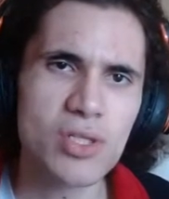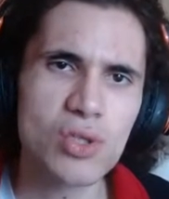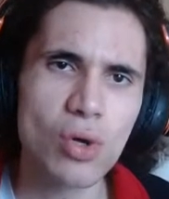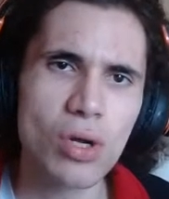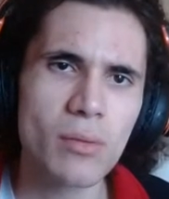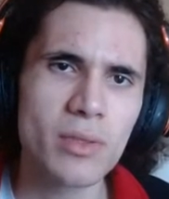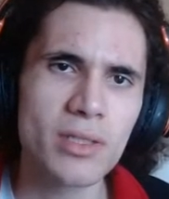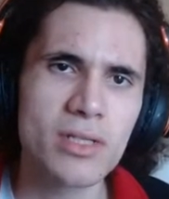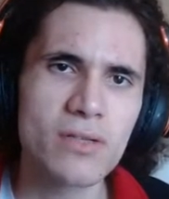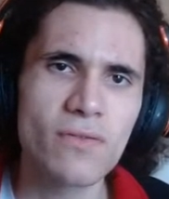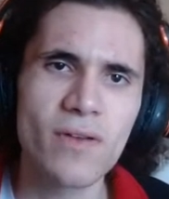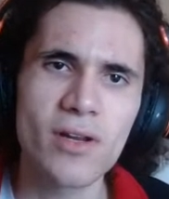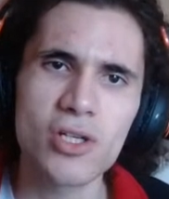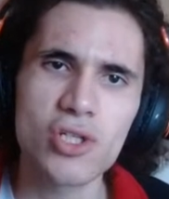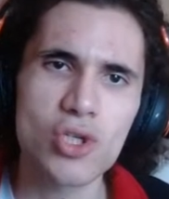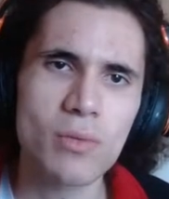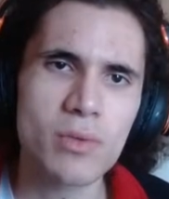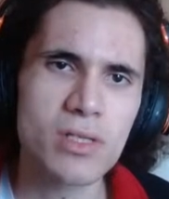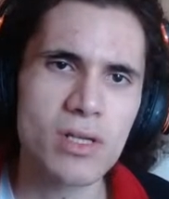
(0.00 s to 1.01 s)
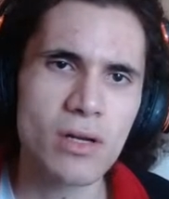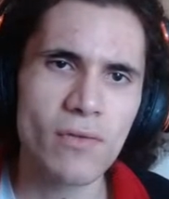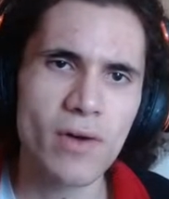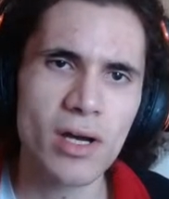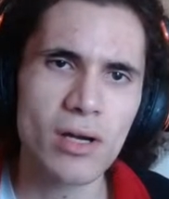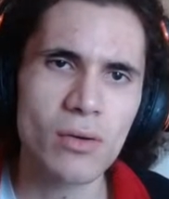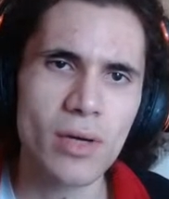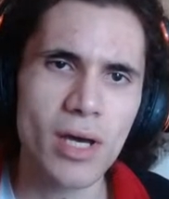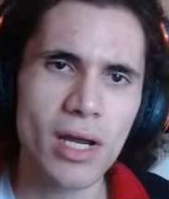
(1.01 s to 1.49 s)
tournament is finished, Shumatsu no
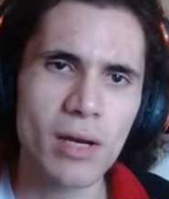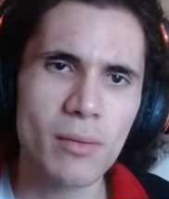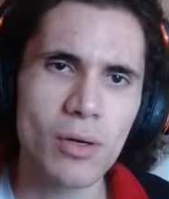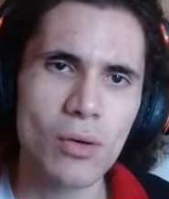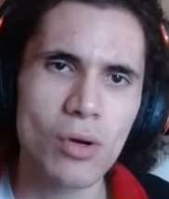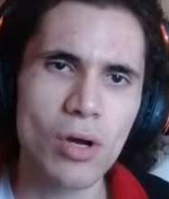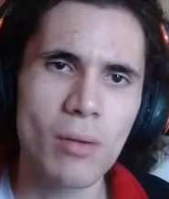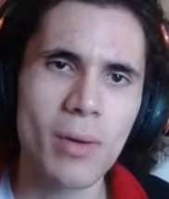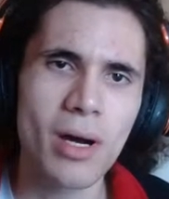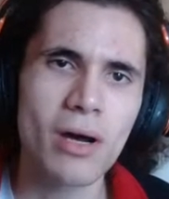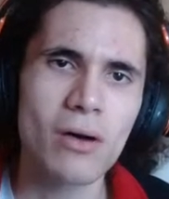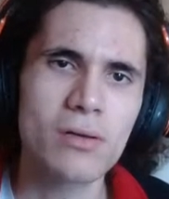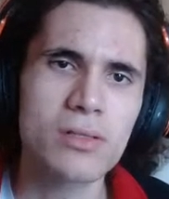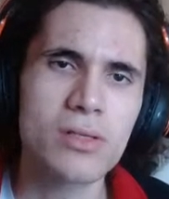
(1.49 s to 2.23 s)
Valkyrie anime will come out.